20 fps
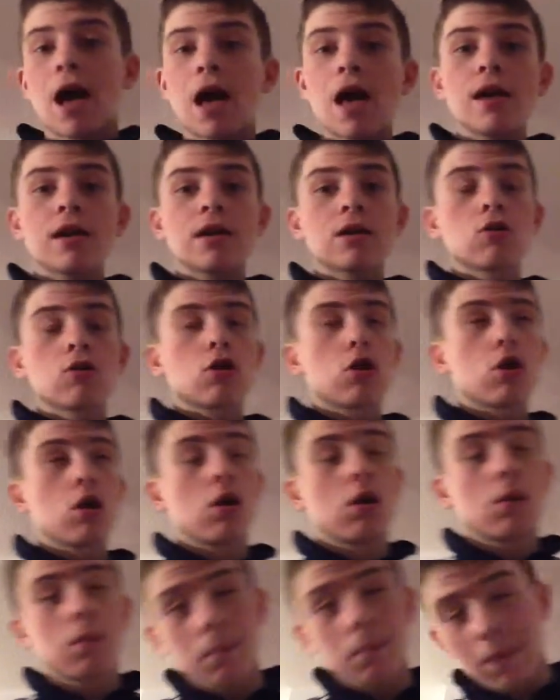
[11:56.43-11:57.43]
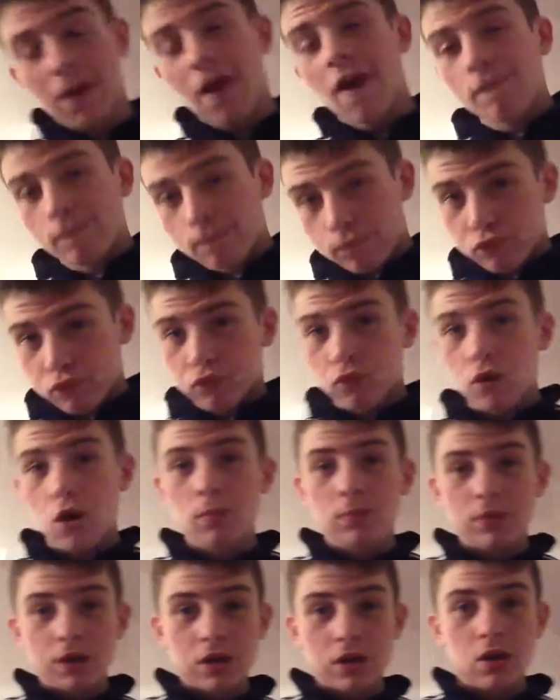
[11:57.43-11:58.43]
I
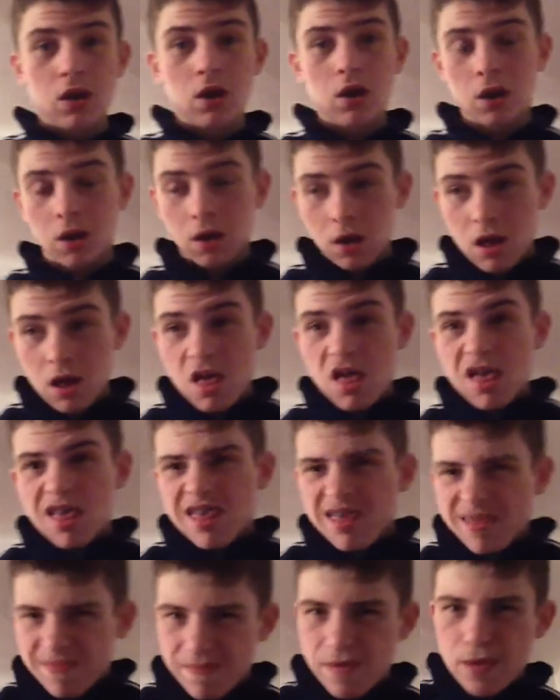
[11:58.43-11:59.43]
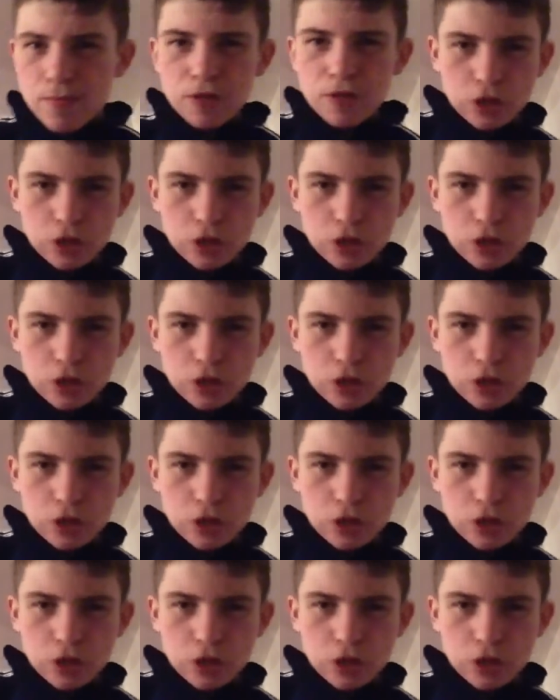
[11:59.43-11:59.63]
probably got maybe